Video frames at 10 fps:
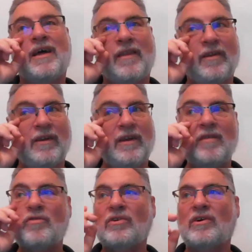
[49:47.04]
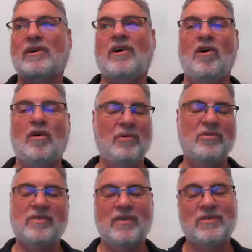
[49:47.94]
the leaves look
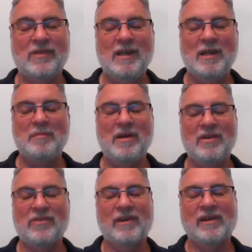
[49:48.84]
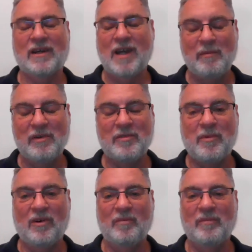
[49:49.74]
almost the same as like a cabbage
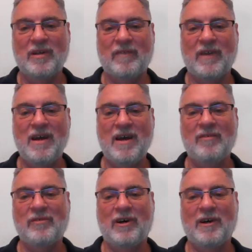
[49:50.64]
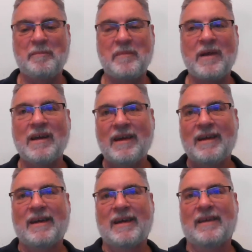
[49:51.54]
palm leaf. They have
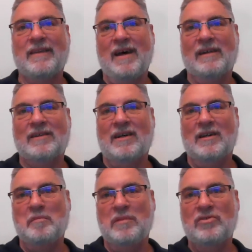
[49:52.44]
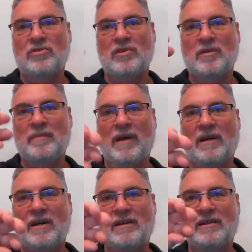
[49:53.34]
that kind of midrib
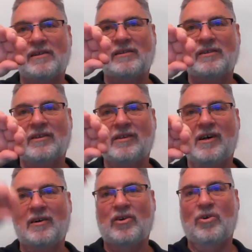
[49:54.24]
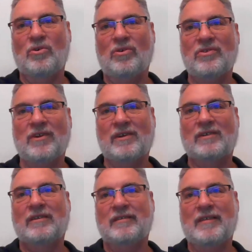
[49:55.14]
that kind of curls like
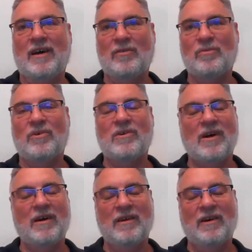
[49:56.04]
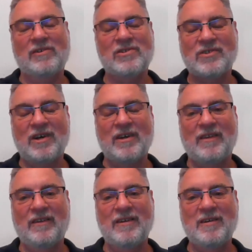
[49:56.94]
downward on the underside of
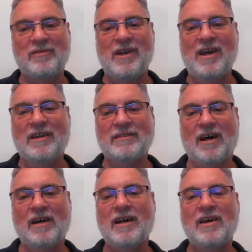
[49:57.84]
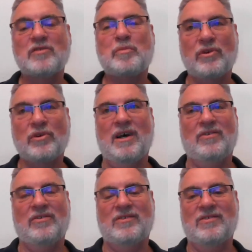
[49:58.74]
the leaf. Not as
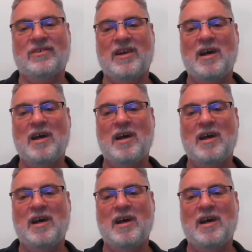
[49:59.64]
pronounced as a